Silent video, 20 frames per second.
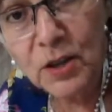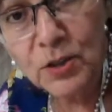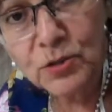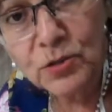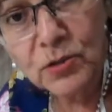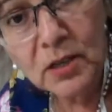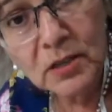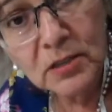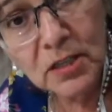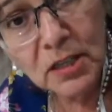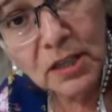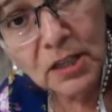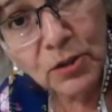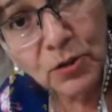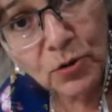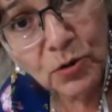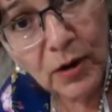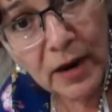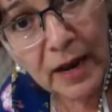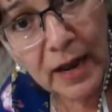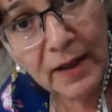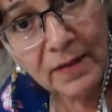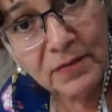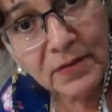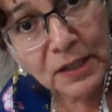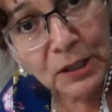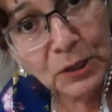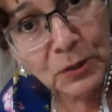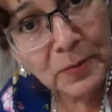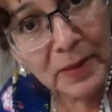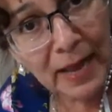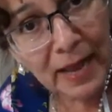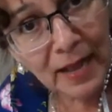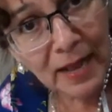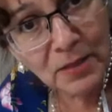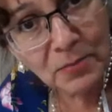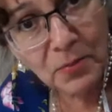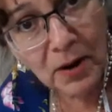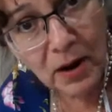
So here's a little graph, a little math